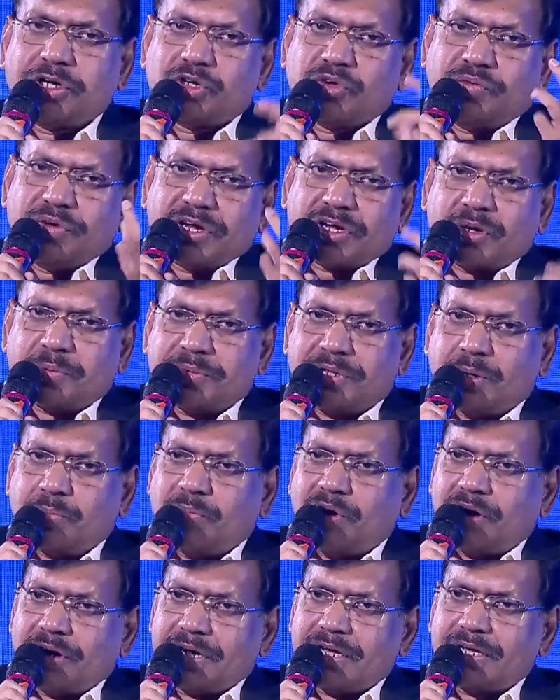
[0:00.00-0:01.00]
to wake up in the
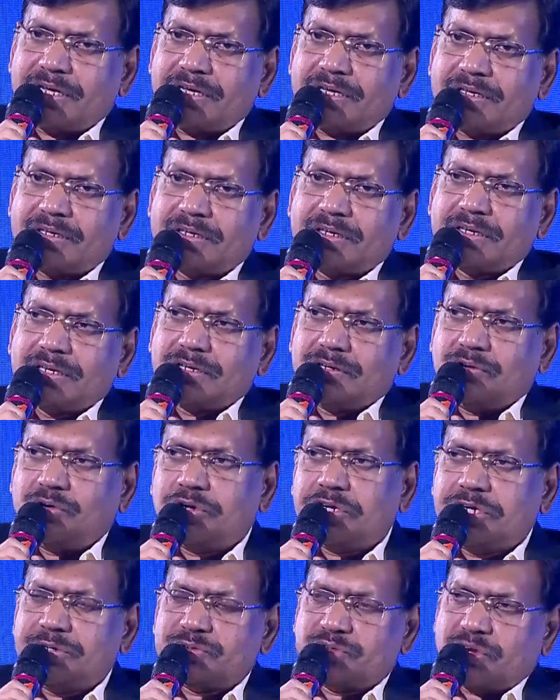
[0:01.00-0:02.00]
morning, no
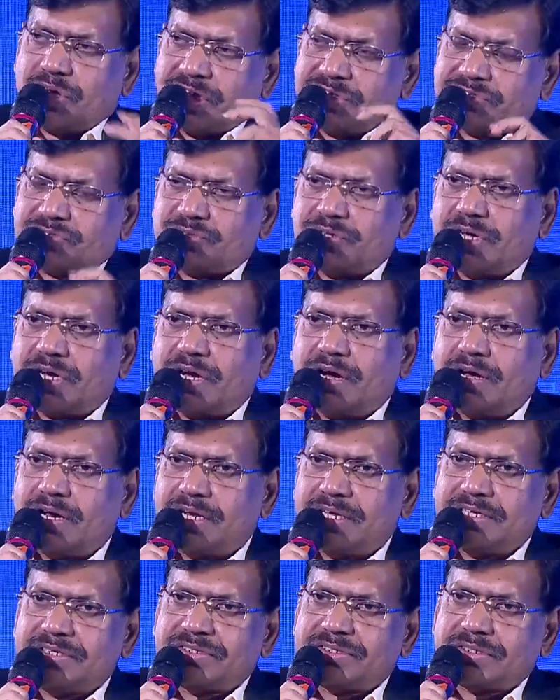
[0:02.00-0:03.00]
need to rush to the
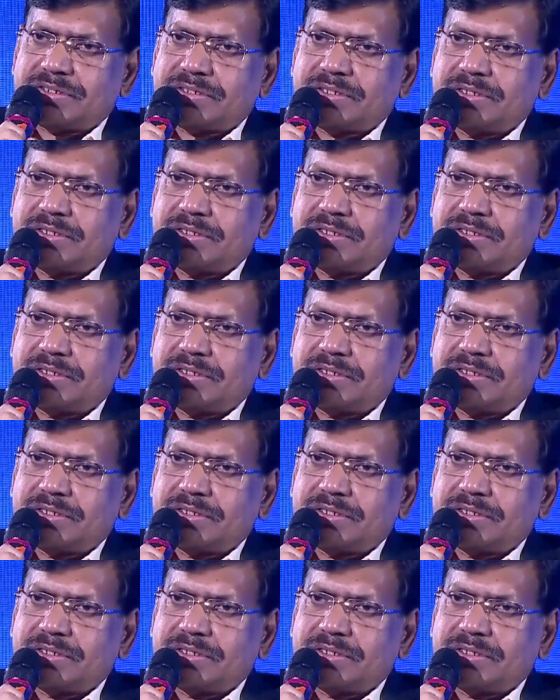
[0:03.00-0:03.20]
college,